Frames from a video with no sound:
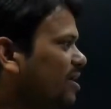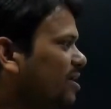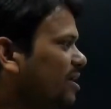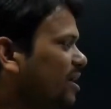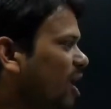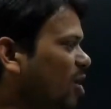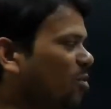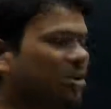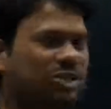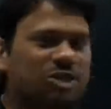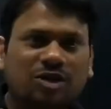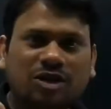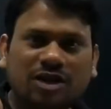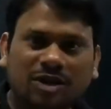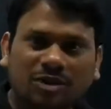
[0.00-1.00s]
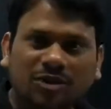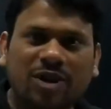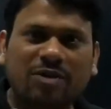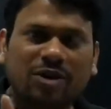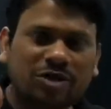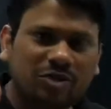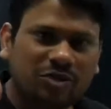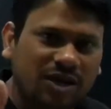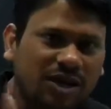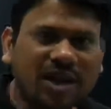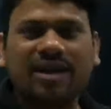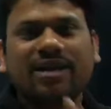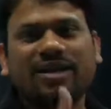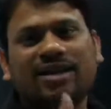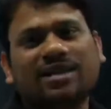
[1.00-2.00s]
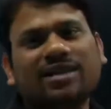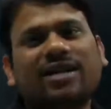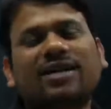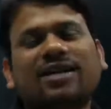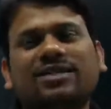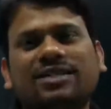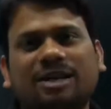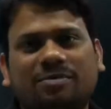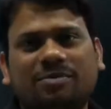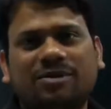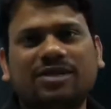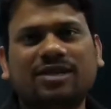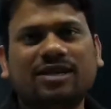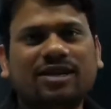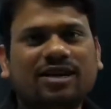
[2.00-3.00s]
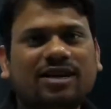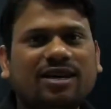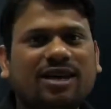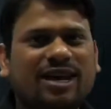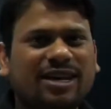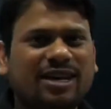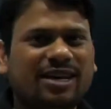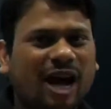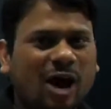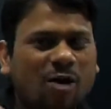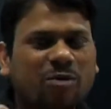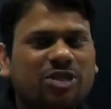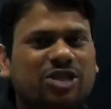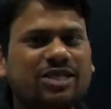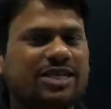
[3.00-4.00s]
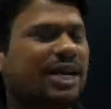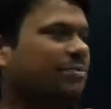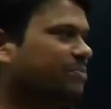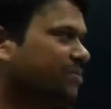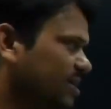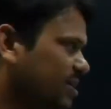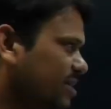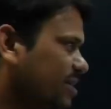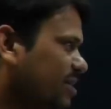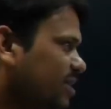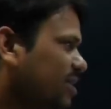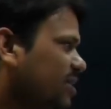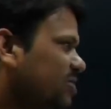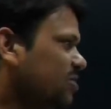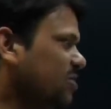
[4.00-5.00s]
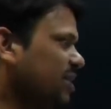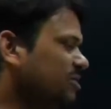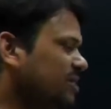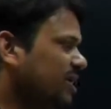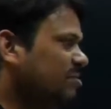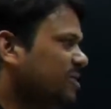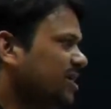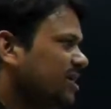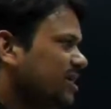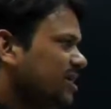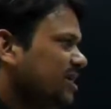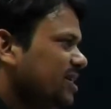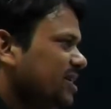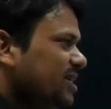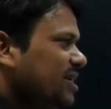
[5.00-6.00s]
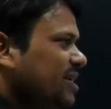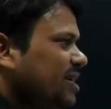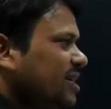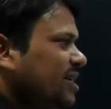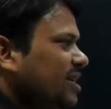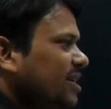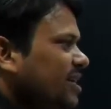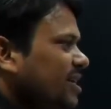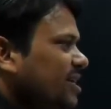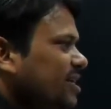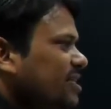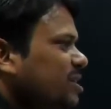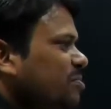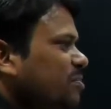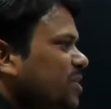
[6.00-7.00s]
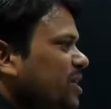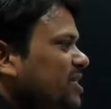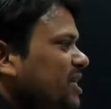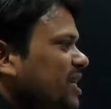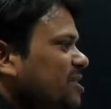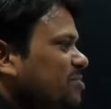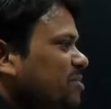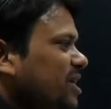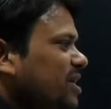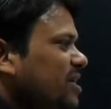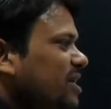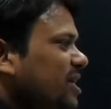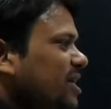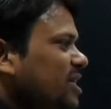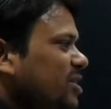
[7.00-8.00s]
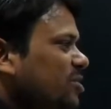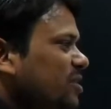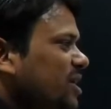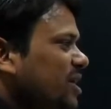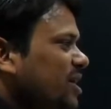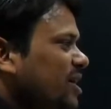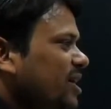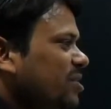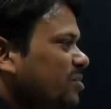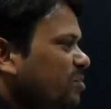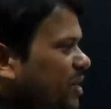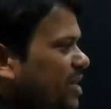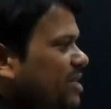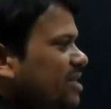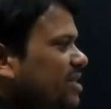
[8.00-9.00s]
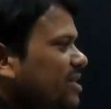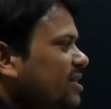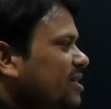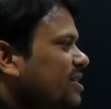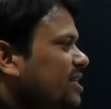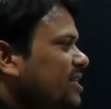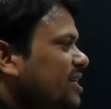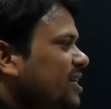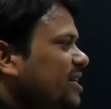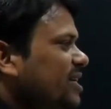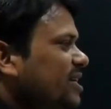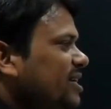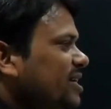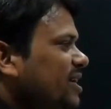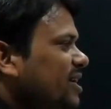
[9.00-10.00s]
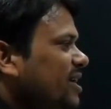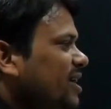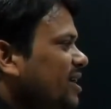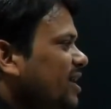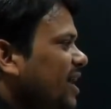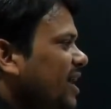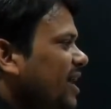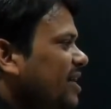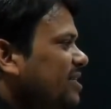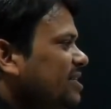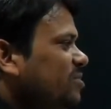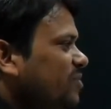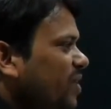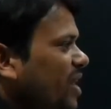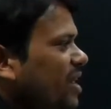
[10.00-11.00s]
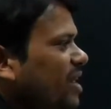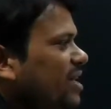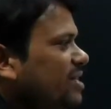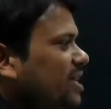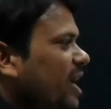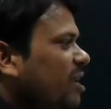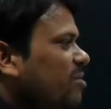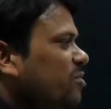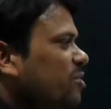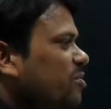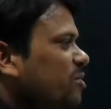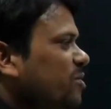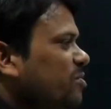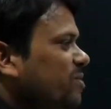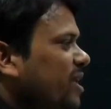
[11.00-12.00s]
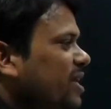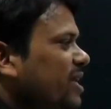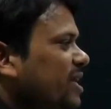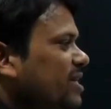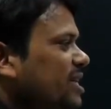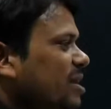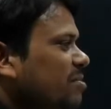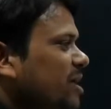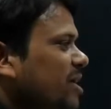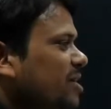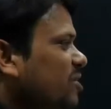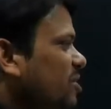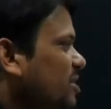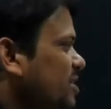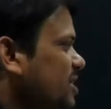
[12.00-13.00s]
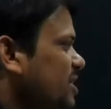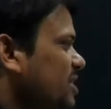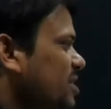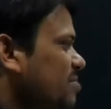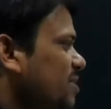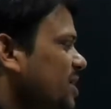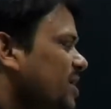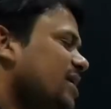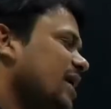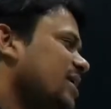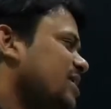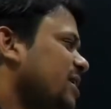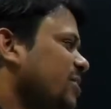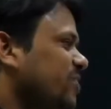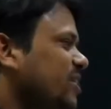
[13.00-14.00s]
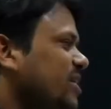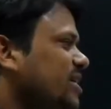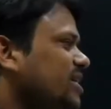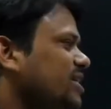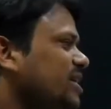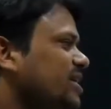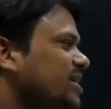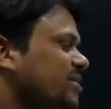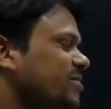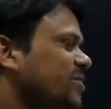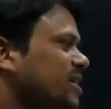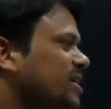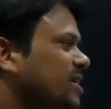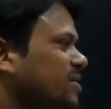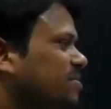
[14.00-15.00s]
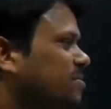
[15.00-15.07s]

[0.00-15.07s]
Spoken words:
how much you are going to learn the concepts, like in how much depth. So can you tell me? Sir, please explain a theory in bit detailed as well as helpful for many exam and college exam. Yeah, definitely, dear, definitely.